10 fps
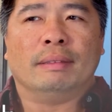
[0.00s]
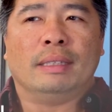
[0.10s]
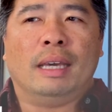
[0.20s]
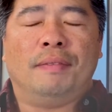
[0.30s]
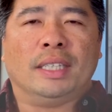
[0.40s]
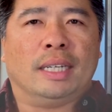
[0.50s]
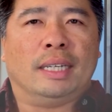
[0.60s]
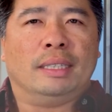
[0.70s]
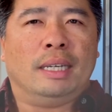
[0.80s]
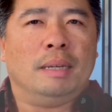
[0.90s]
if it's a
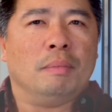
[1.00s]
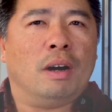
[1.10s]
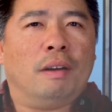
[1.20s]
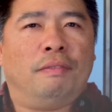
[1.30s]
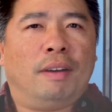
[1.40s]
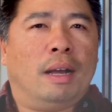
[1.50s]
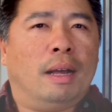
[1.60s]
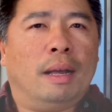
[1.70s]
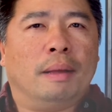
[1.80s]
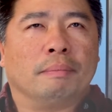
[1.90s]
team of
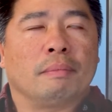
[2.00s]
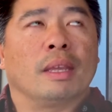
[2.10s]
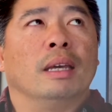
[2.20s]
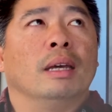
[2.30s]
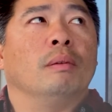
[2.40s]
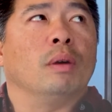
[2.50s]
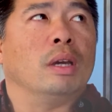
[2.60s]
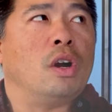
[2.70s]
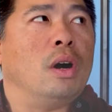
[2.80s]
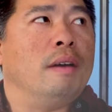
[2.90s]
what I
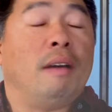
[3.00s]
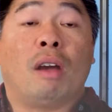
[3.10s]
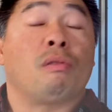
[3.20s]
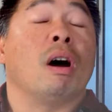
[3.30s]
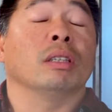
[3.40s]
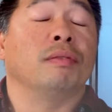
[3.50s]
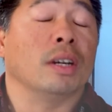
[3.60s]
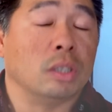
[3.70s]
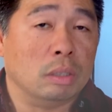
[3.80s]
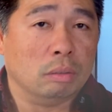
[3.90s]
call a
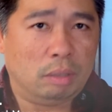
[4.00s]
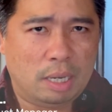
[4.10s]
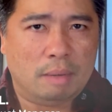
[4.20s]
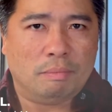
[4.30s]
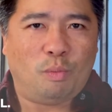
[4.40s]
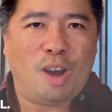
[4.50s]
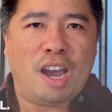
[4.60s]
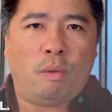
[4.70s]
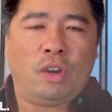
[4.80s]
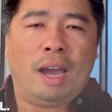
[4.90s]
cross-functional team
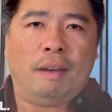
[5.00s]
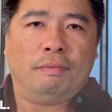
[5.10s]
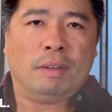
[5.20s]
where you have